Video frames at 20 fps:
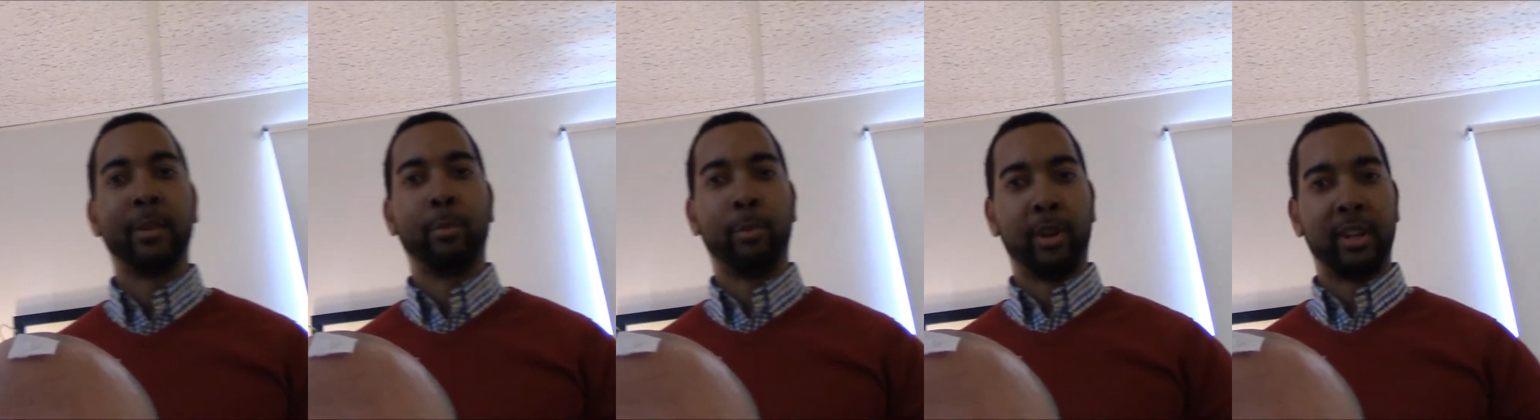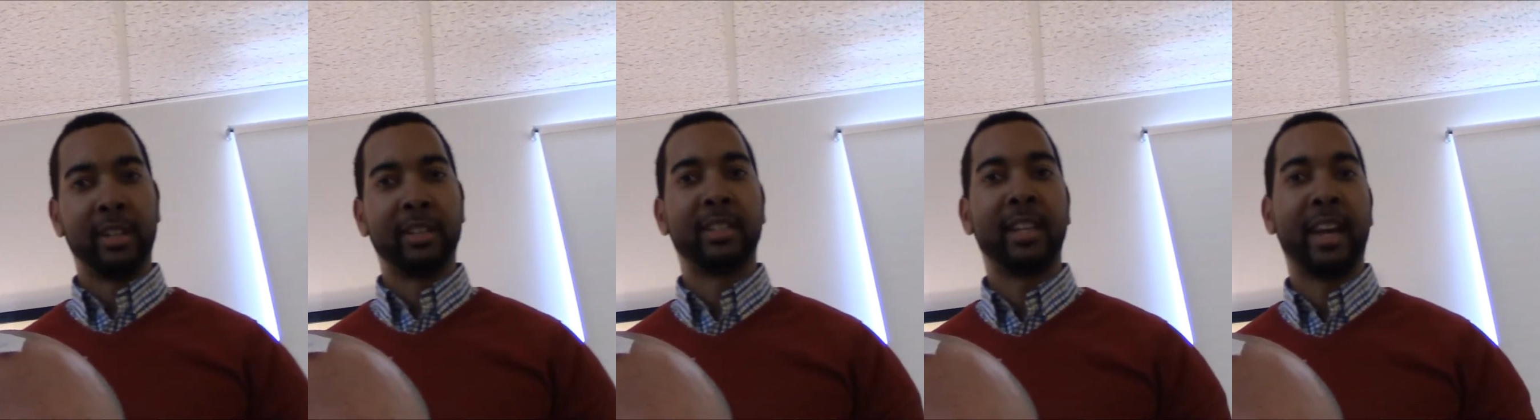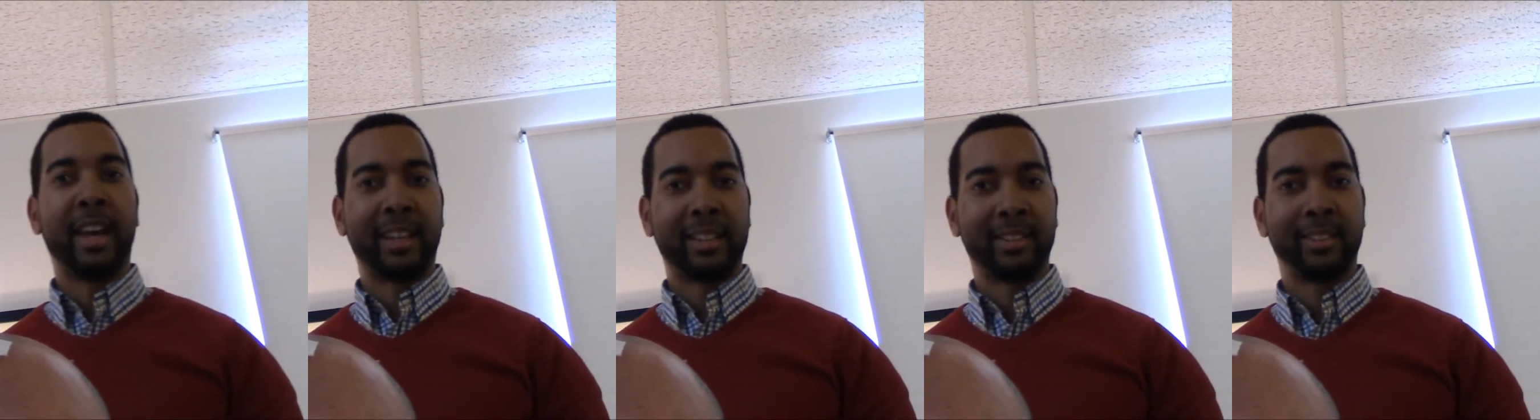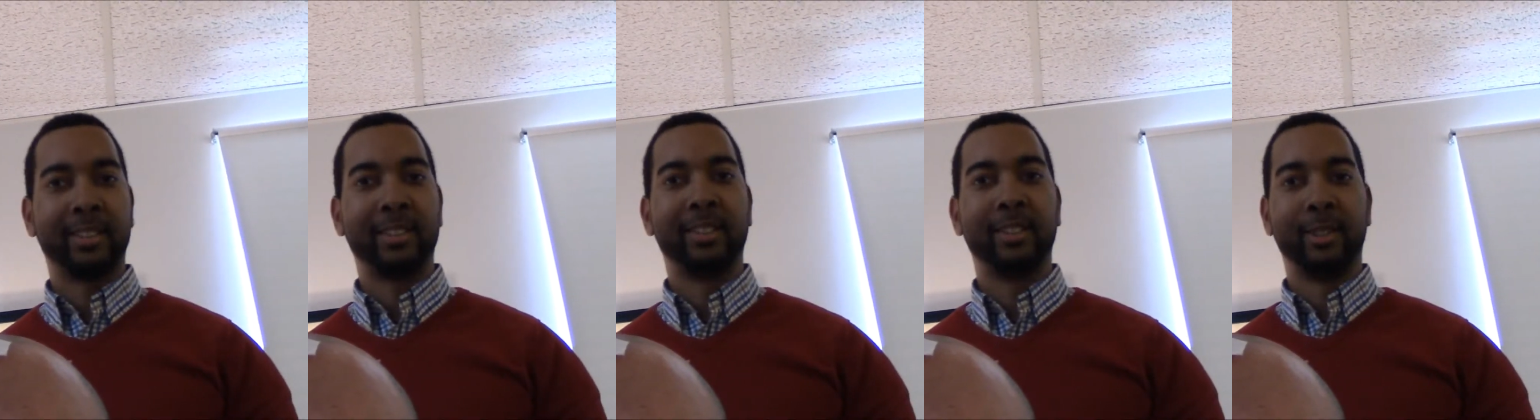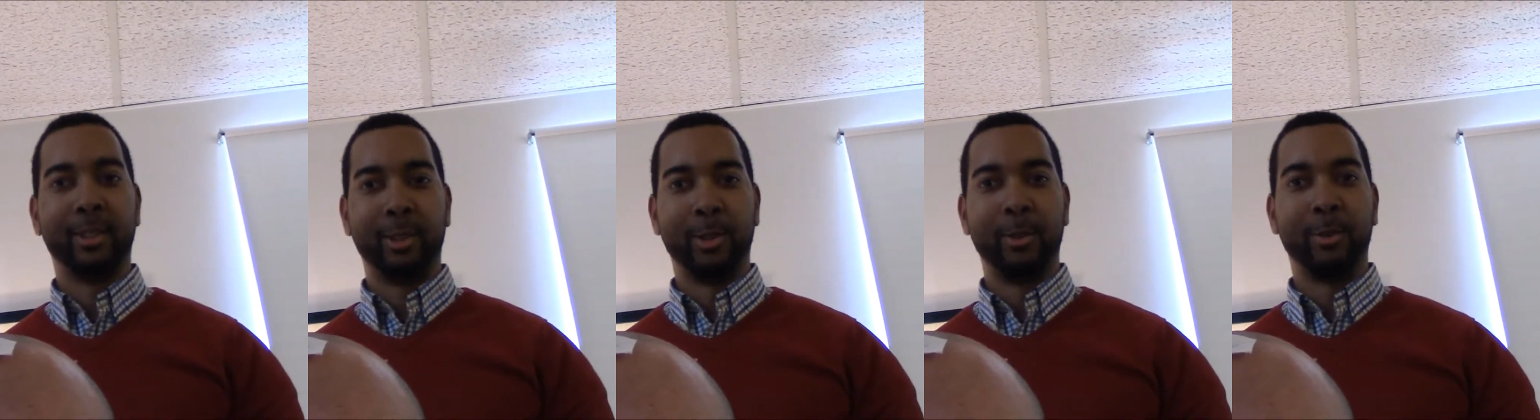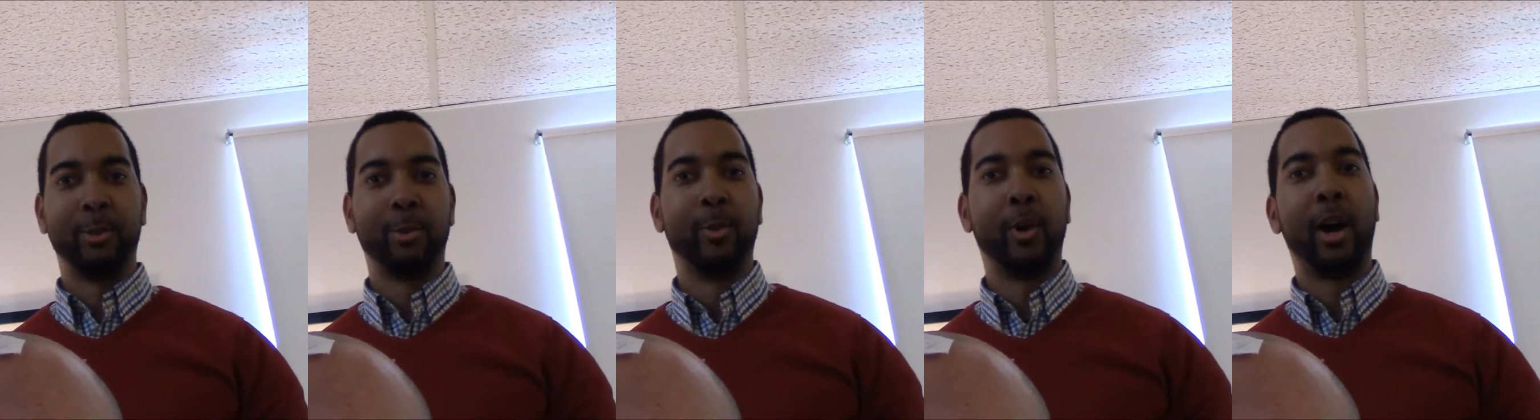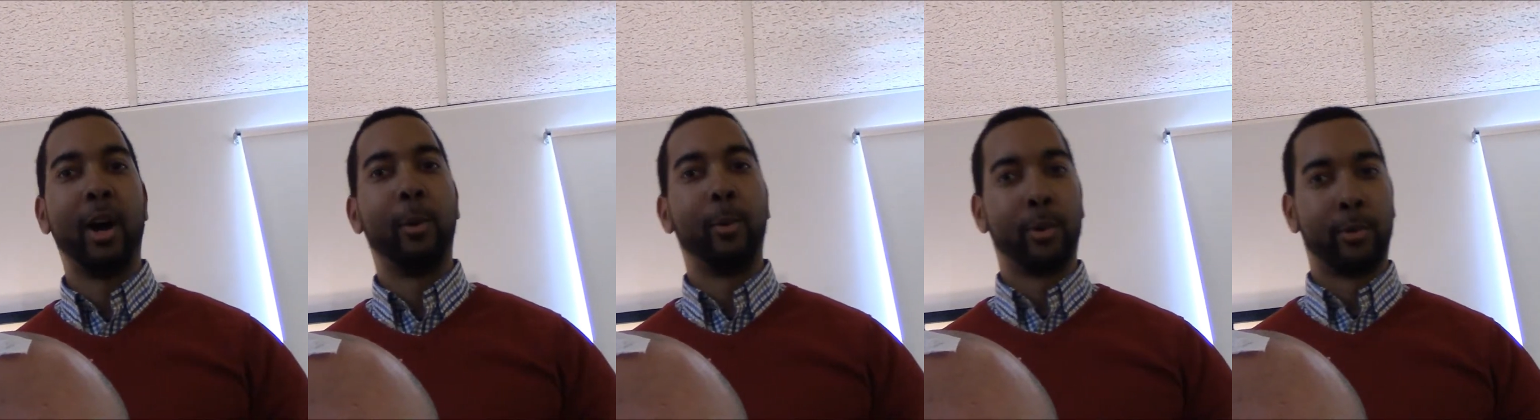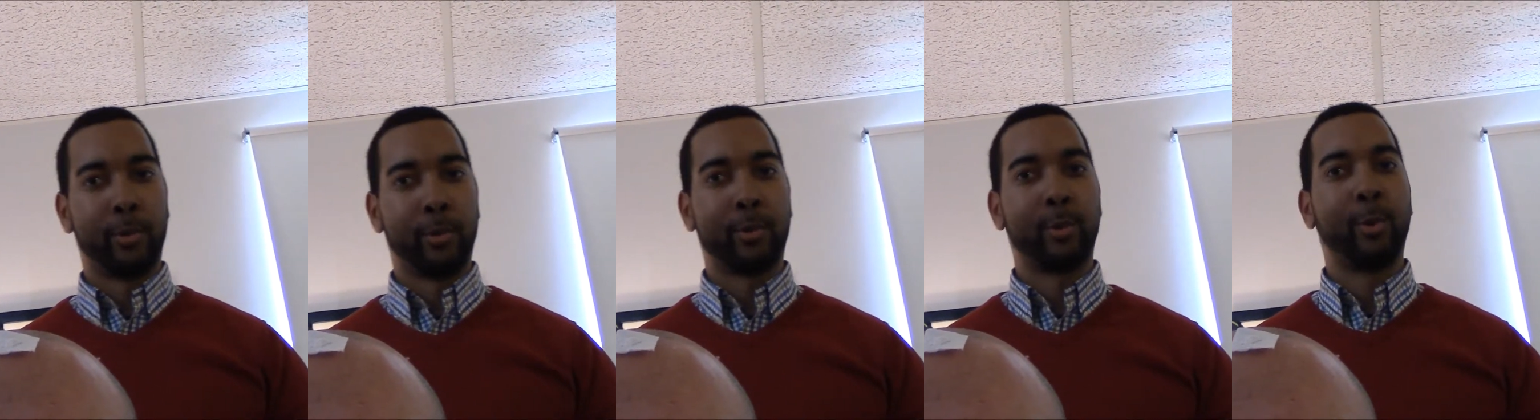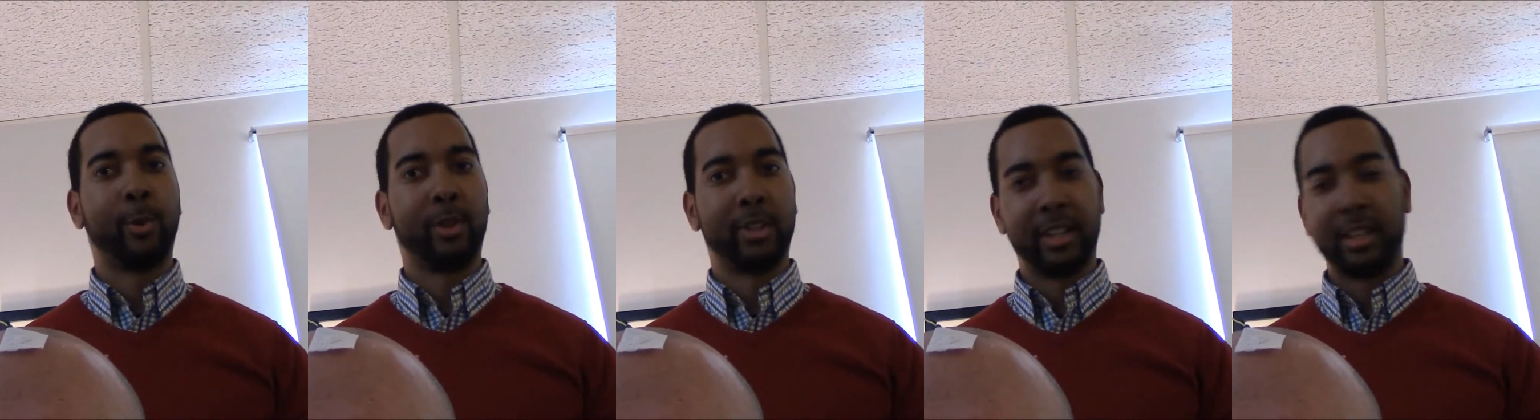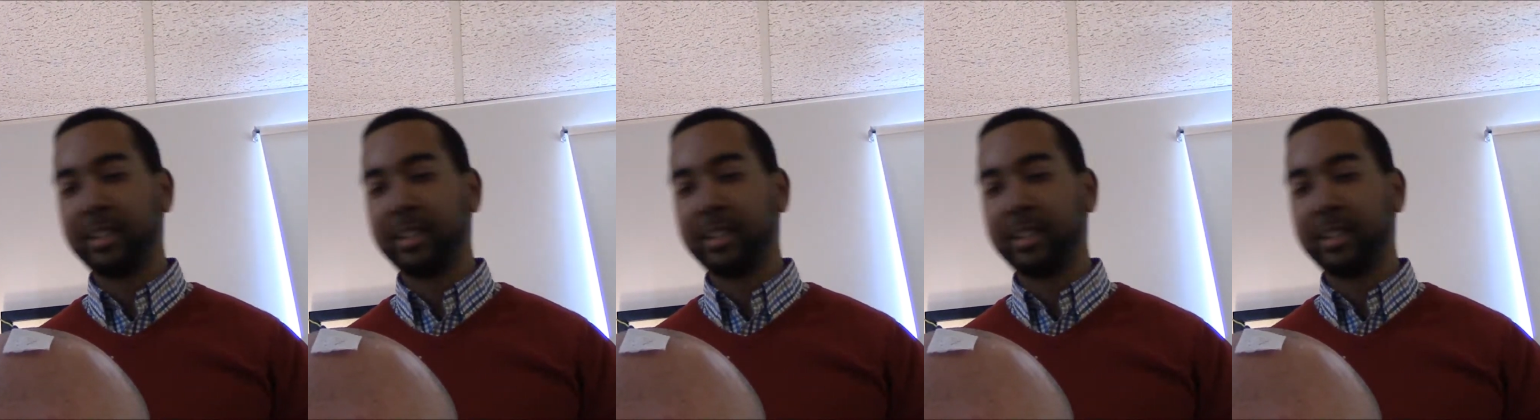brain a task to do while we're recording.